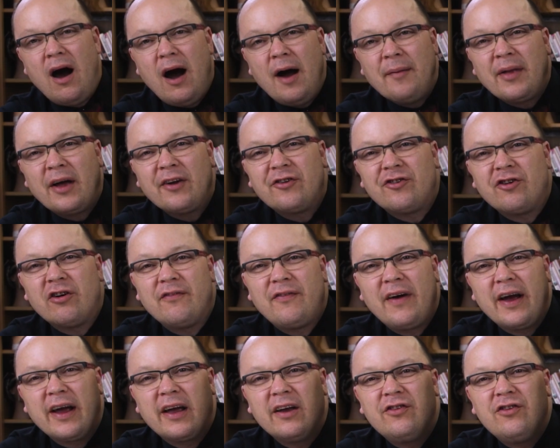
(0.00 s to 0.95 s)
I'm not sure if
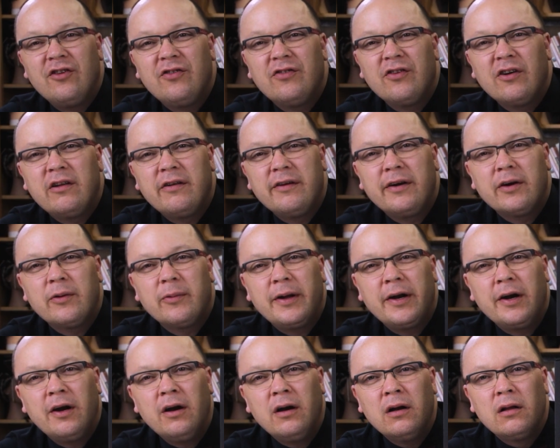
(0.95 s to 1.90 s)
I could choose a clear
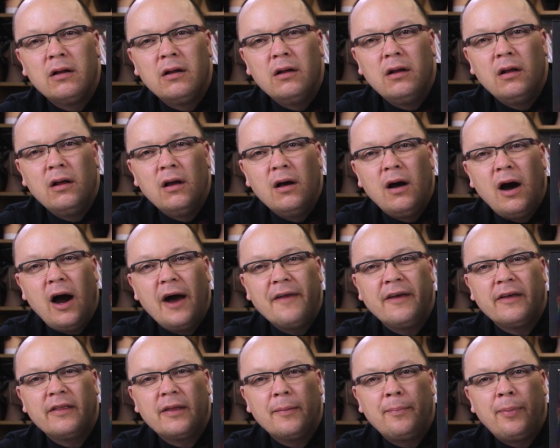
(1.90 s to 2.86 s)
winner. I
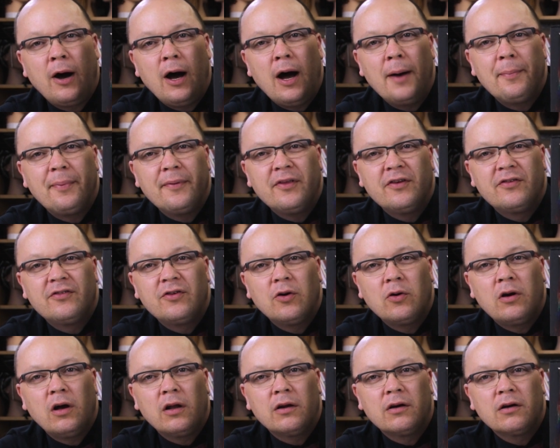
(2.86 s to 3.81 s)
think the pop and the
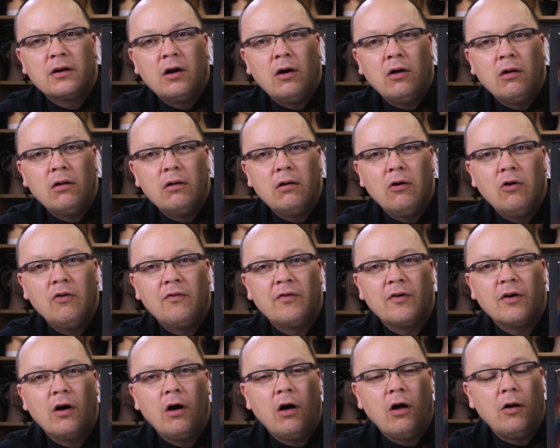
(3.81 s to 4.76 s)
SoColor Cult
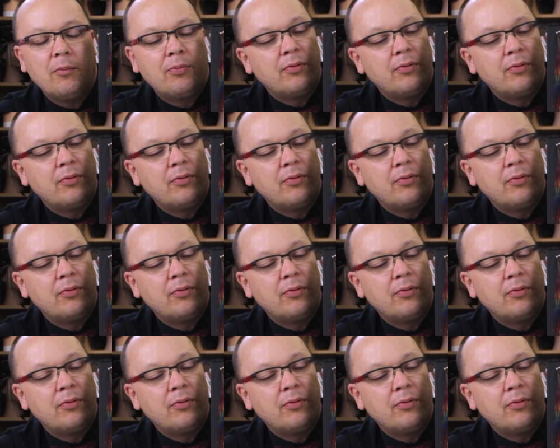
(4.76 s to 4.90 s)
overall